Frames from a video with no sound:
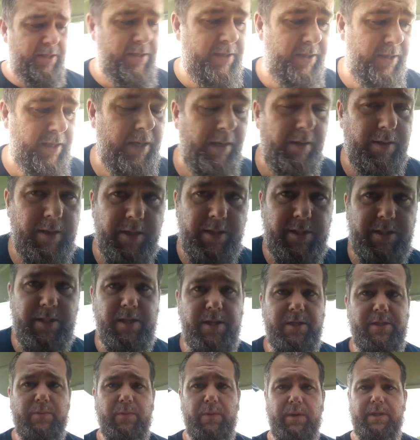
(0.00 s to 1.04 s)
Now this
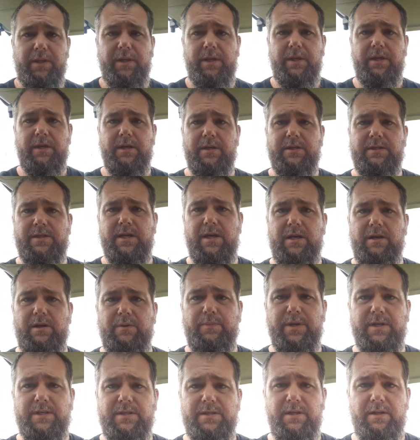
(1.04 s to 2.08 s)
is what the standard
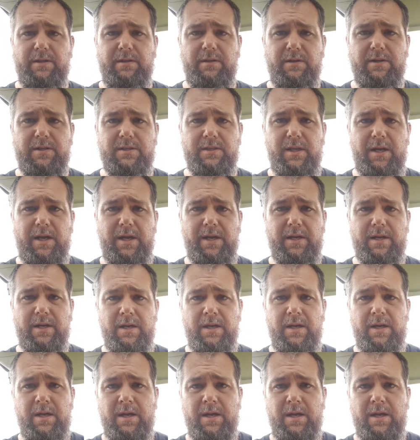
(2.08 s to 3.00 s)
piston looks like.